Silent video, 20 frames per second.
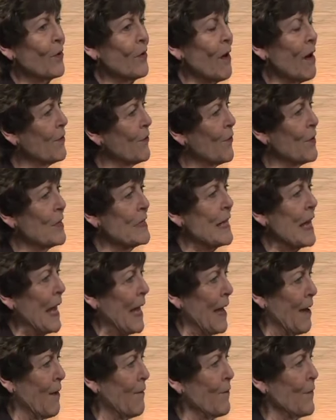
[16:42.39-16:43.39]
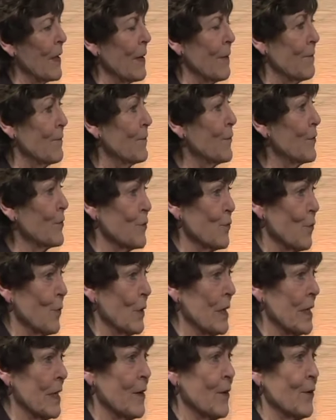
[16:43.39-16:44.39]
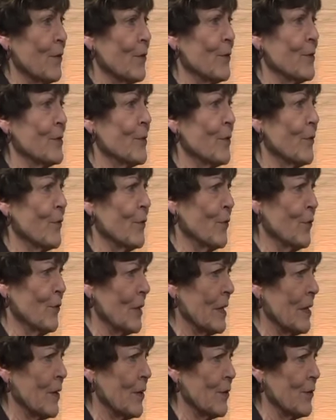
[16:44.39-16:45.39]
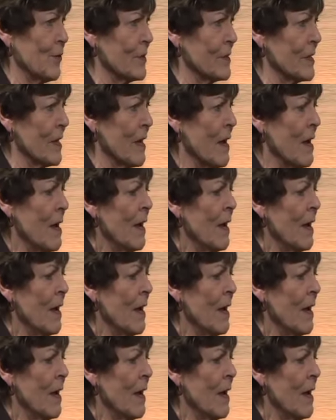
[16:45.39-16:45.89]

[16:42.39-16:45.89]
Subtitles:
not going to have them for 20 years or 30 years.